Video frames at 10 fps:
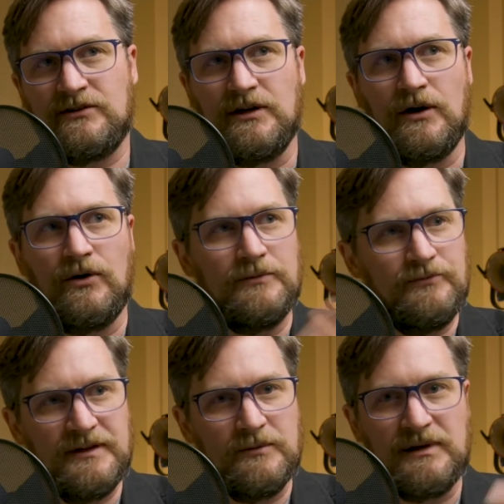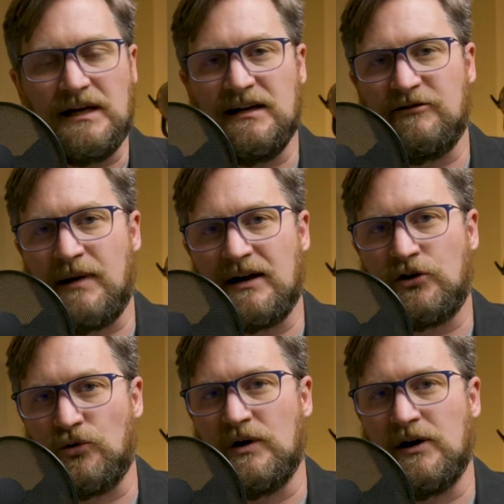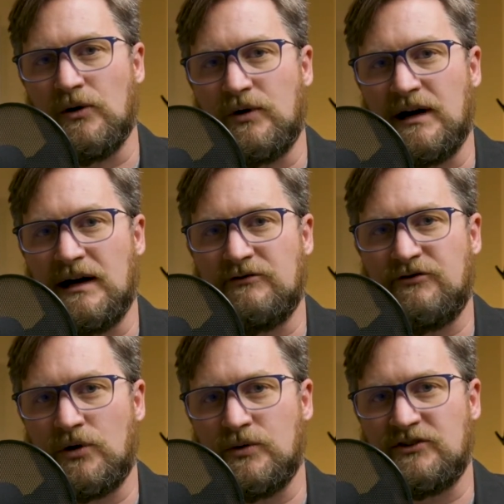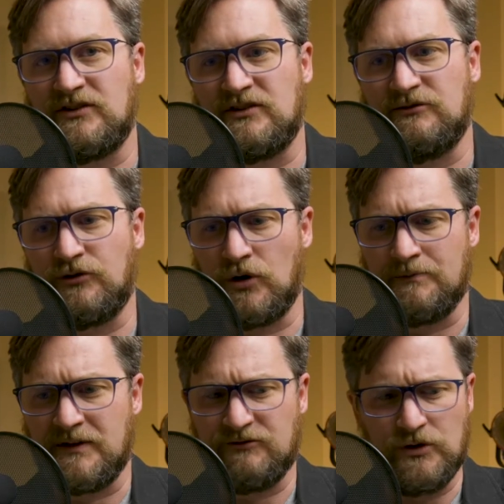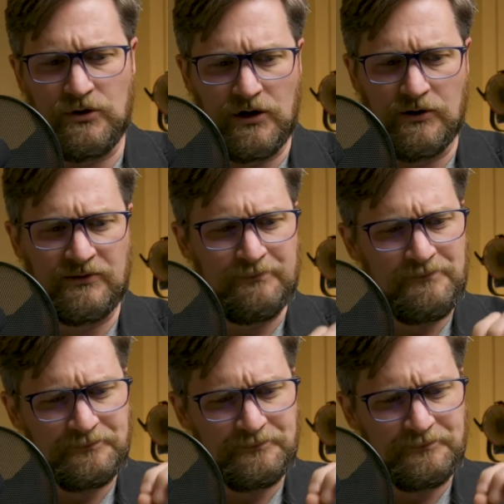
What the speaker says: in the beginning of my career when I photo assisted for a few years,